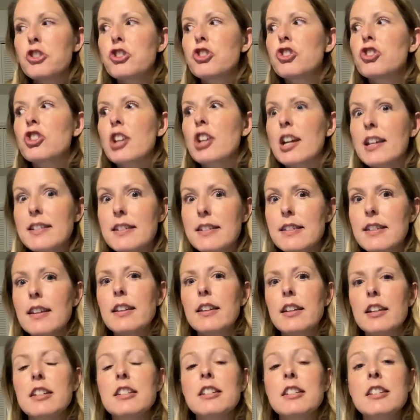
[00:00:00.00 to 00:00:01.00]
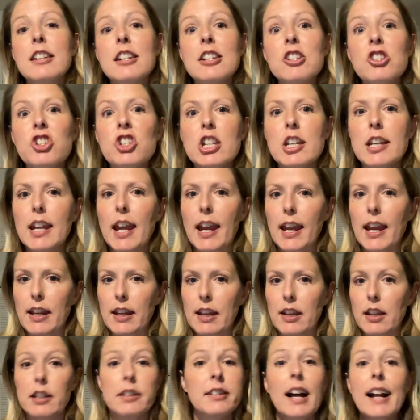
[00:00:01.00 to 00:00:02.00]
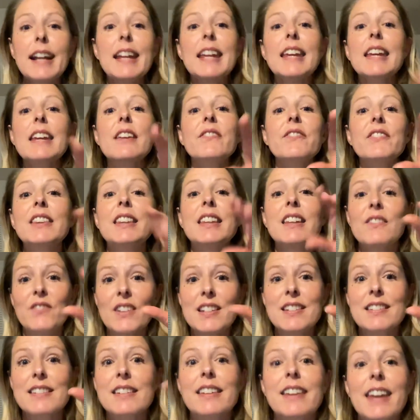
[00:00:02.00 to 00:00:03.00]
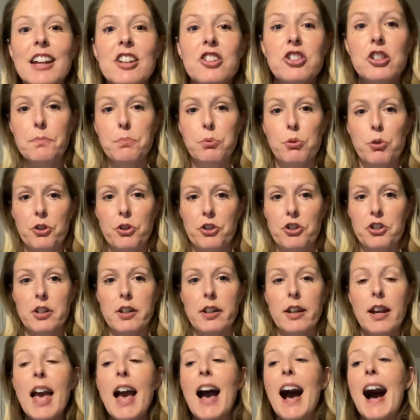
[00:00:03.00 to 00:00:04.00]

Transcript: just in initiating, not even the investigation portion.